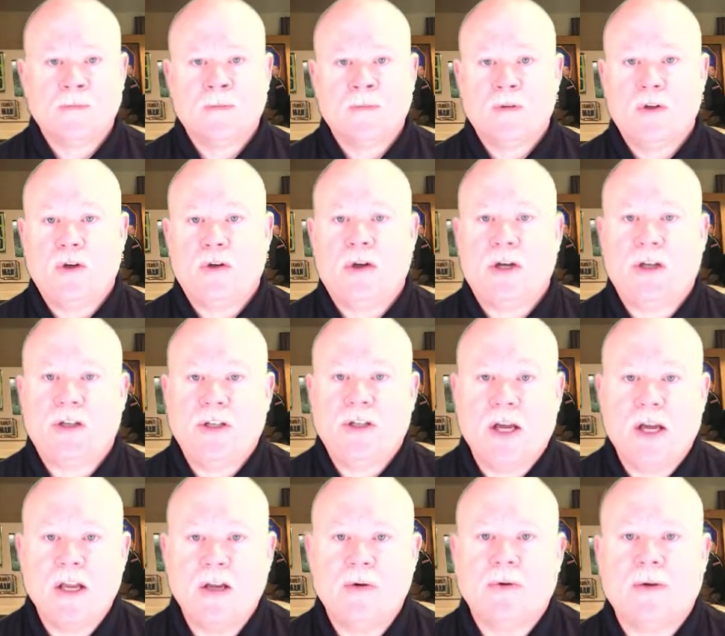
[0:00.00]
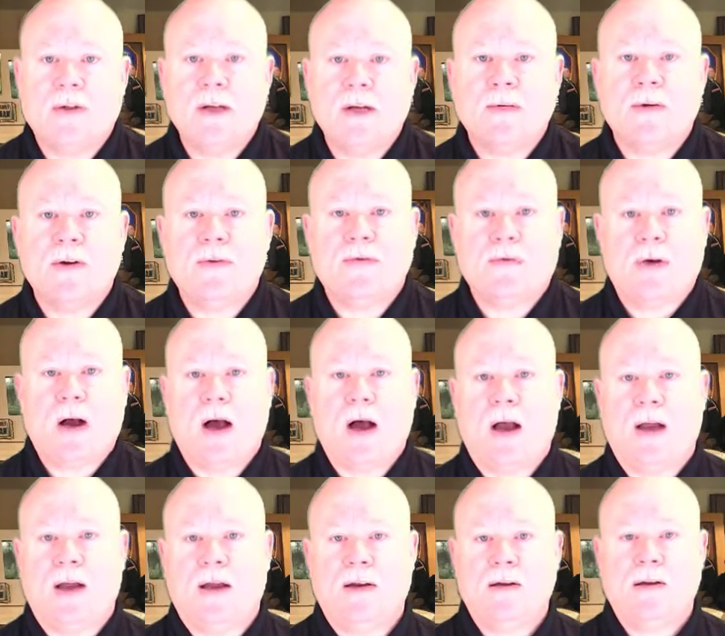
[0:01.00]
to continually
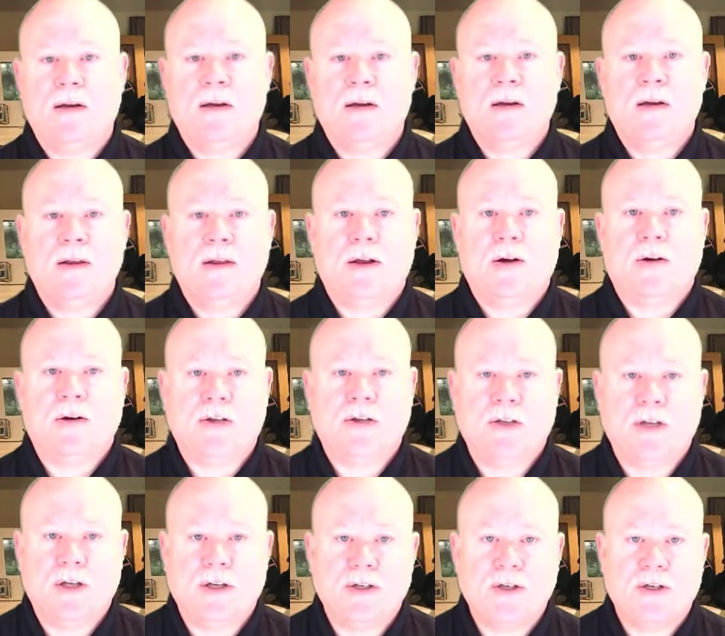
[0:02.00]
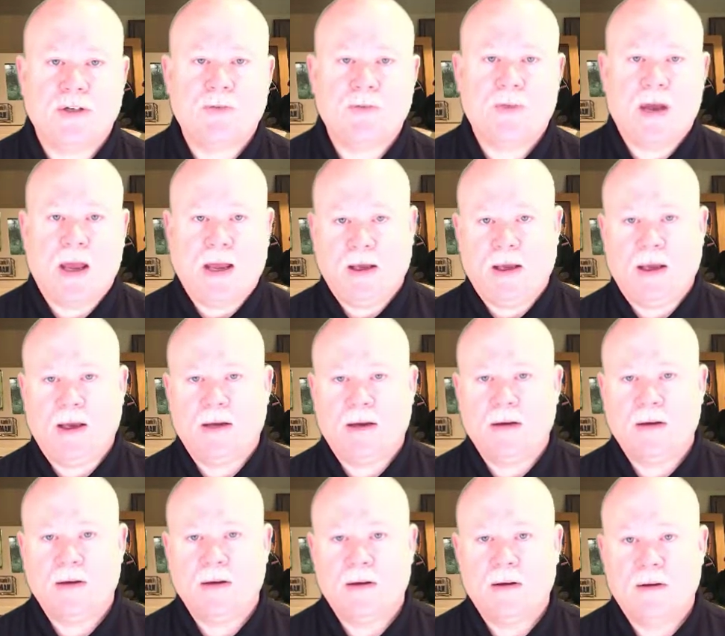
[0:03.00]
refine their decision
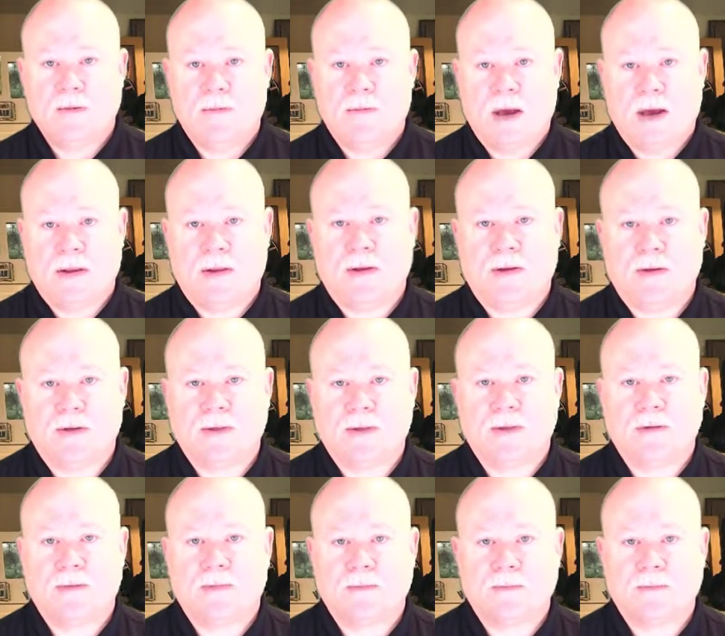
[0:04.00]
making methods.